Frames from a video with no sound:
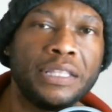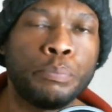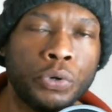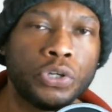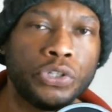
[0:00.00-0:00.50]

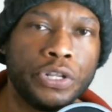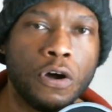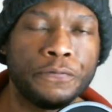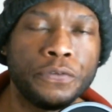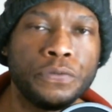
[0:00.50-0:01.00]
Brooklyn
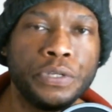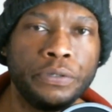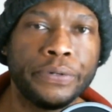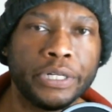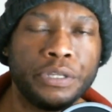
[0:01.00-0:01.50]
office,
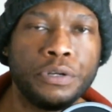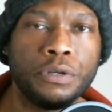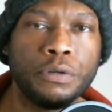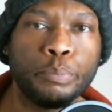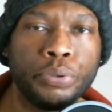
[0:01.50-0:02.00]
Hillary Clinton
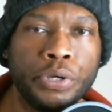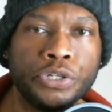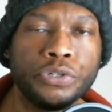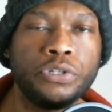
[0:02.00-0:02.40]
put